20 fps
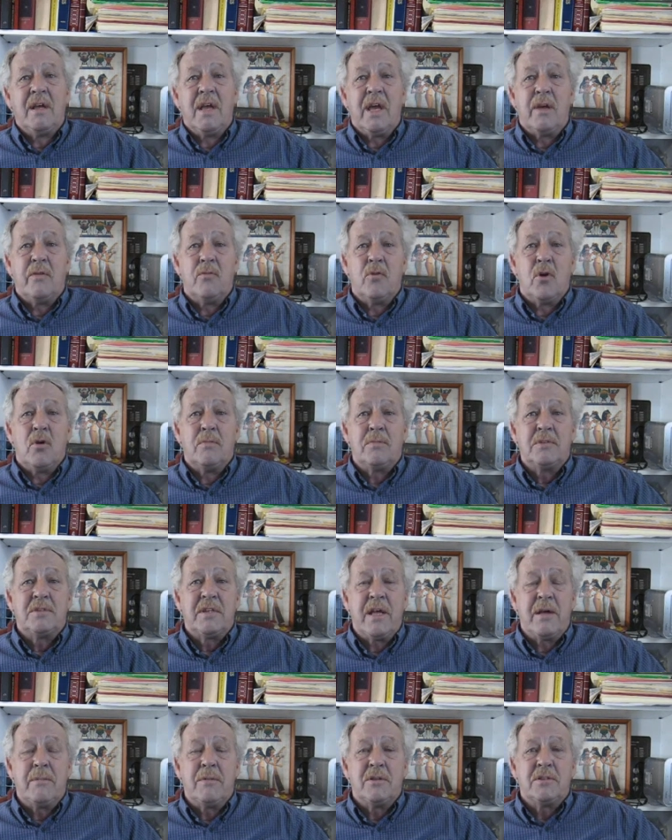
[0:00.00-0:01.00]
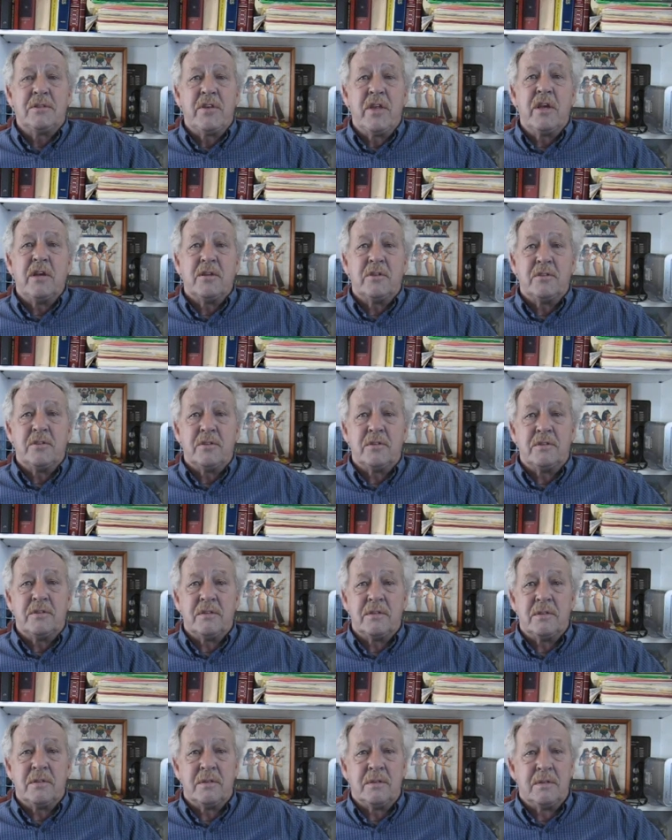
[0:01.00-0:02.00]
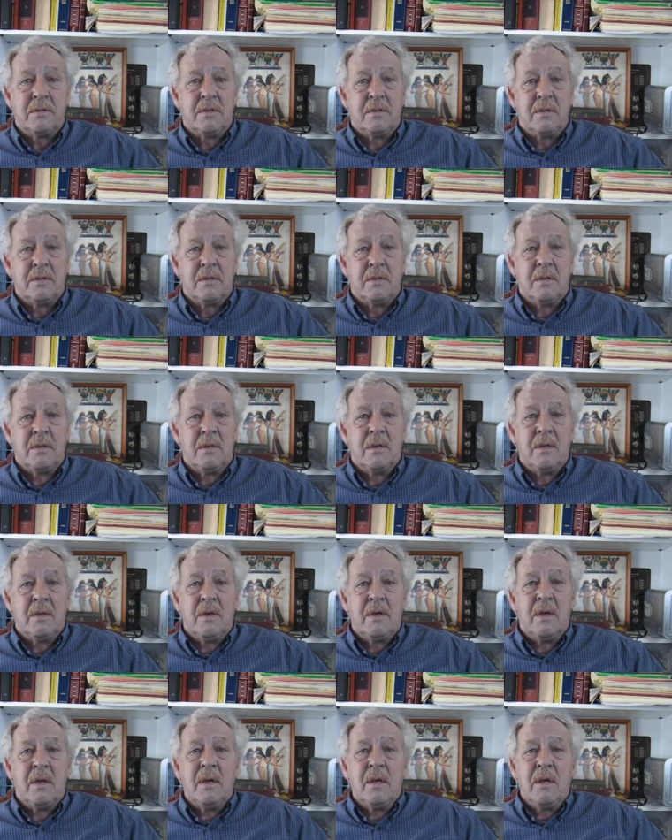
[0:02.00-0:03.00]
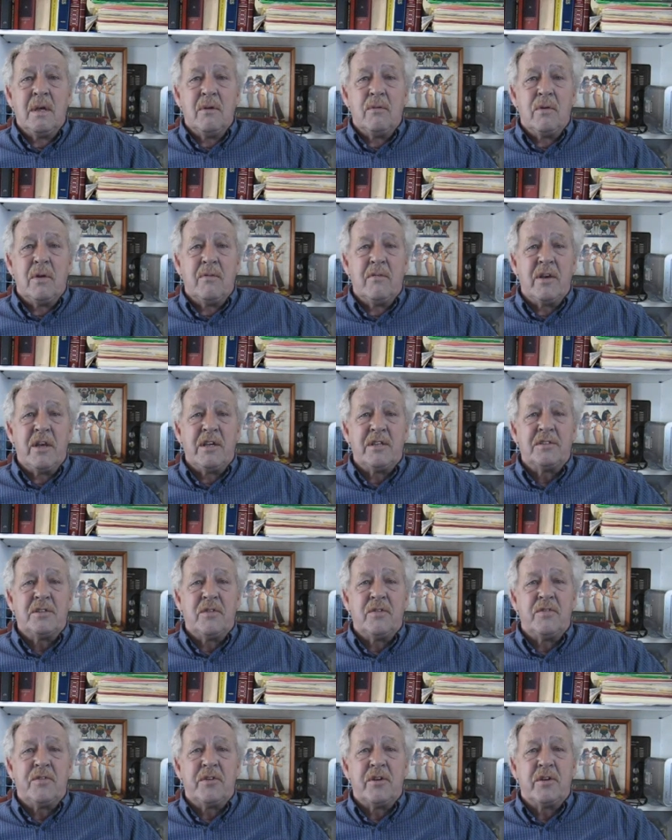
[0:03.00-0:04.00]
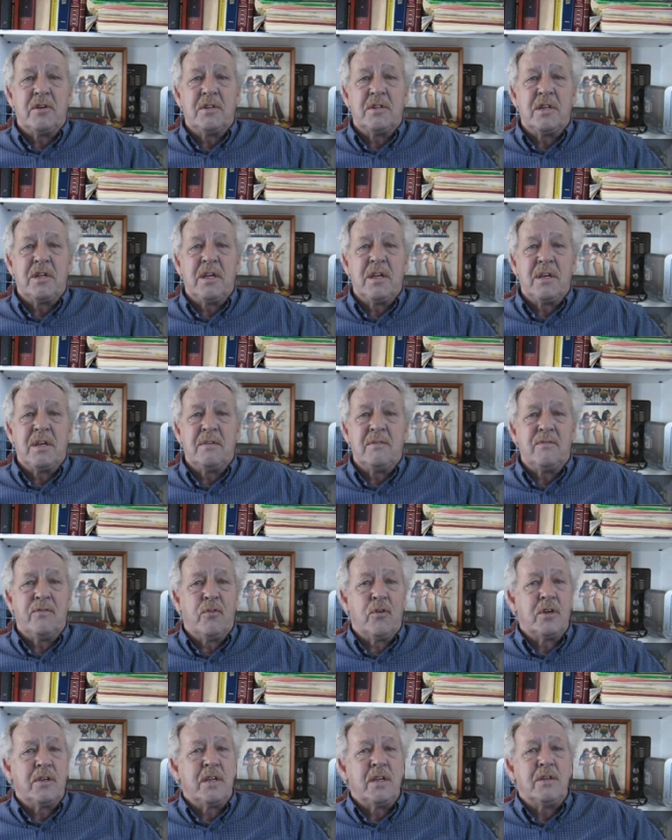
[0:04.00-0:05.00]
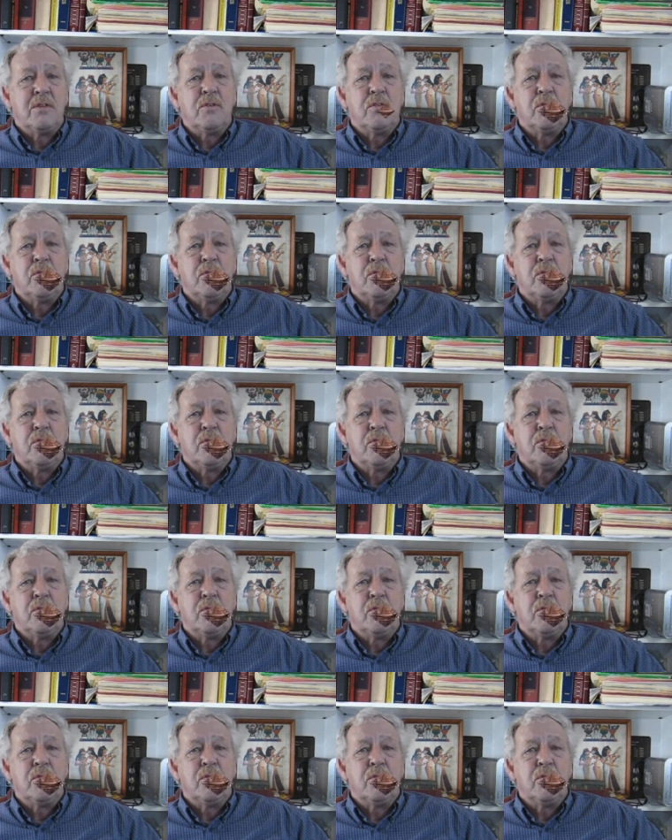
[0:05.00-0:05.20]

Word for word: and Rome established their church. Revelation 13, 14